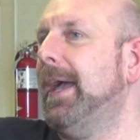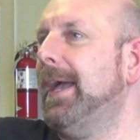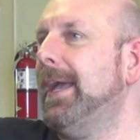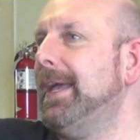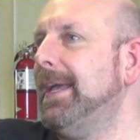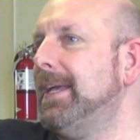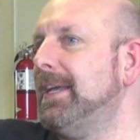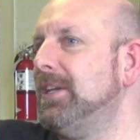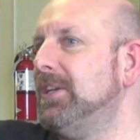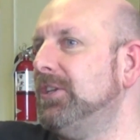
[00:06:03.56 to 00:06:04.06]

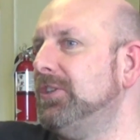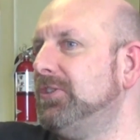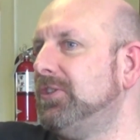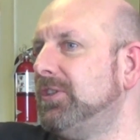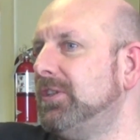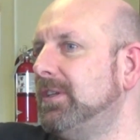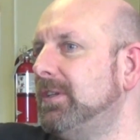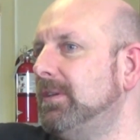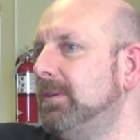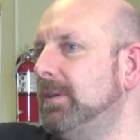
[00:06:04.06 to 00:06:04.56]

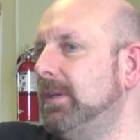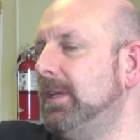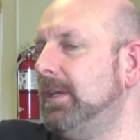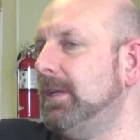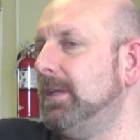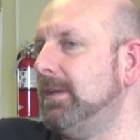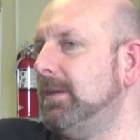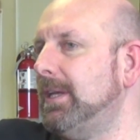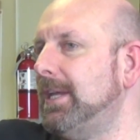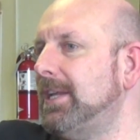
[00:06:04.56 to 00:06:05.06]
is
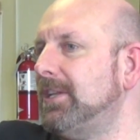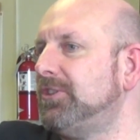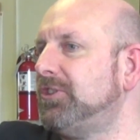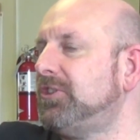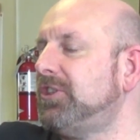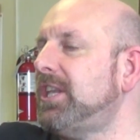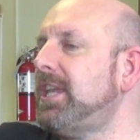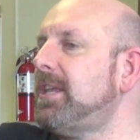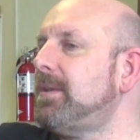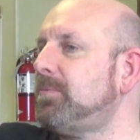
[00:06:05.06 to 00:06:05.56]
it
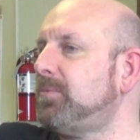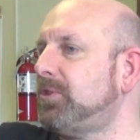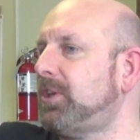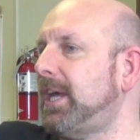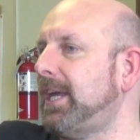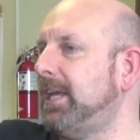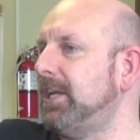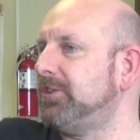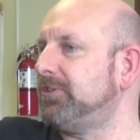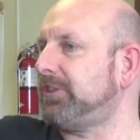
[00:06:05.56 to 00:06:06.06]
seems
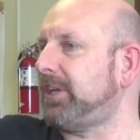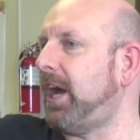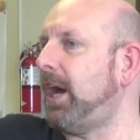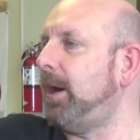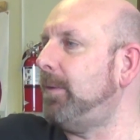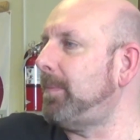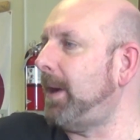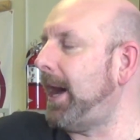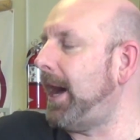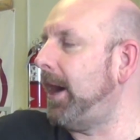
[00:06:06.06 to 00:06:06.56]
like it's
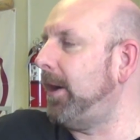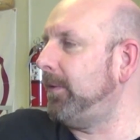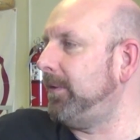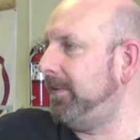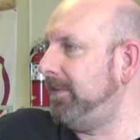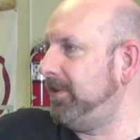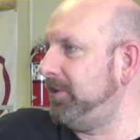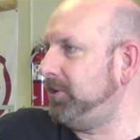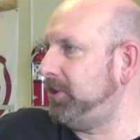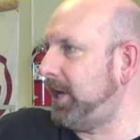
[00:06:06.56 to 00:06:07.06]
come out of
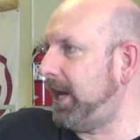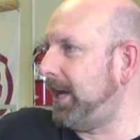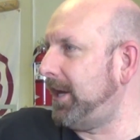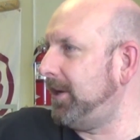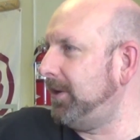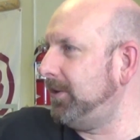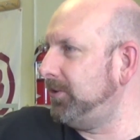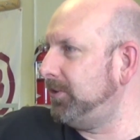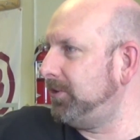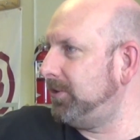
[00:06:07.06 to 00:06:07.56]
the
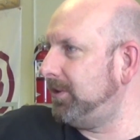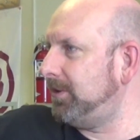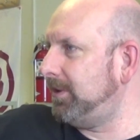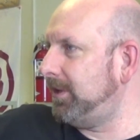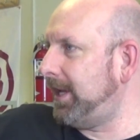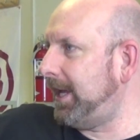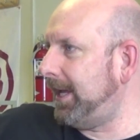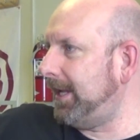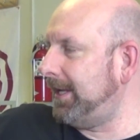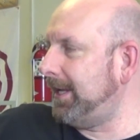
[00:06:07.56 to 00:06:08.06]
shadows, mm-hmm.
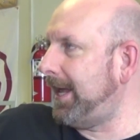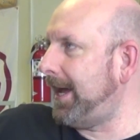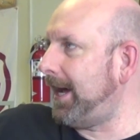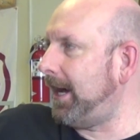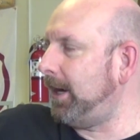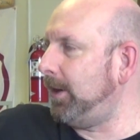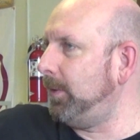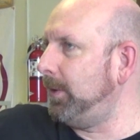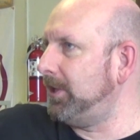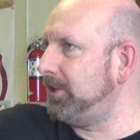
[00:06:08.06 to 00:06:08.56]
and
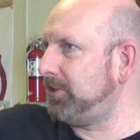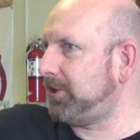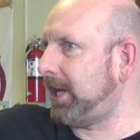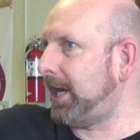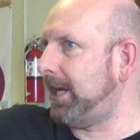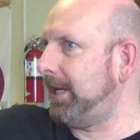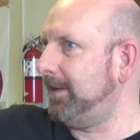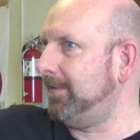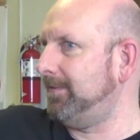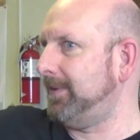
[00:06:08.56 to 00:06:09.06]
now it's
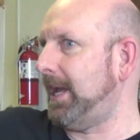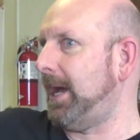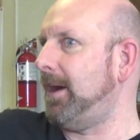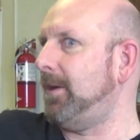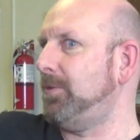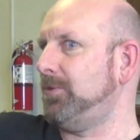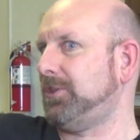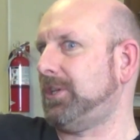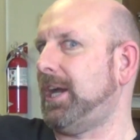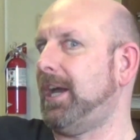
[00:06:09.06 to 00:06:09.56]

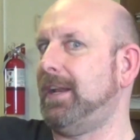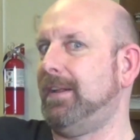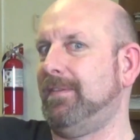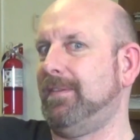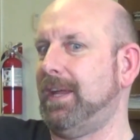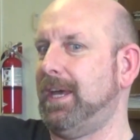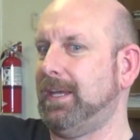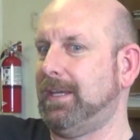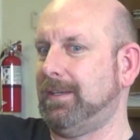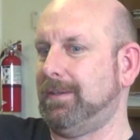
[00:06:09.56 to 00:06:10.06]
kind of
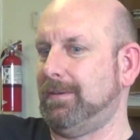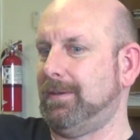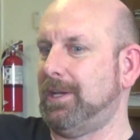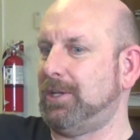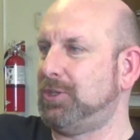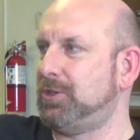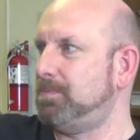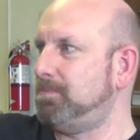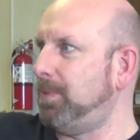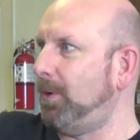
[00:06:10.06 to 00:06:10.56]
like
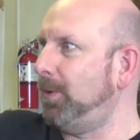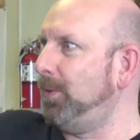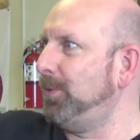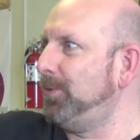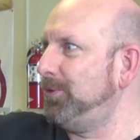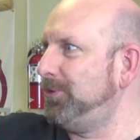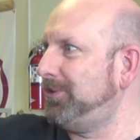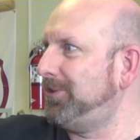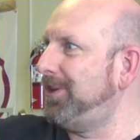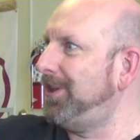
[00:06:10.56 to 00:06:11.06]

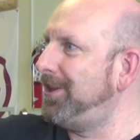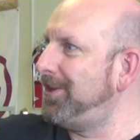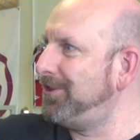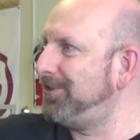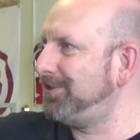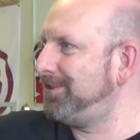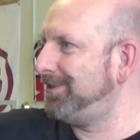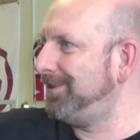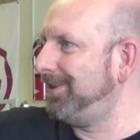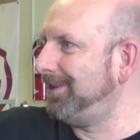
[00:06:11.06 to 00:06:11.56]
exposed to
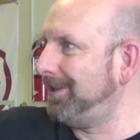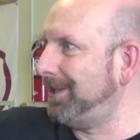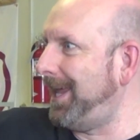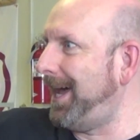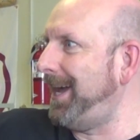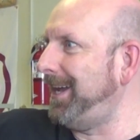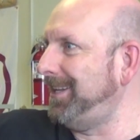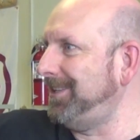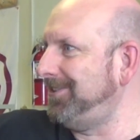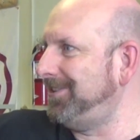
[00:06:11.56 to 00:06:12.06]
this
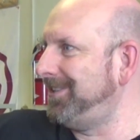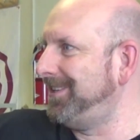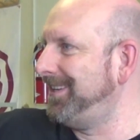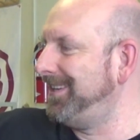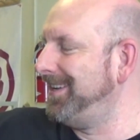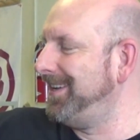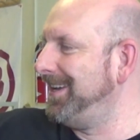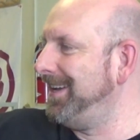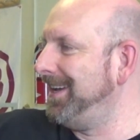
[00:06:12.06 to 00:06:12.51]
light, mm-hmm.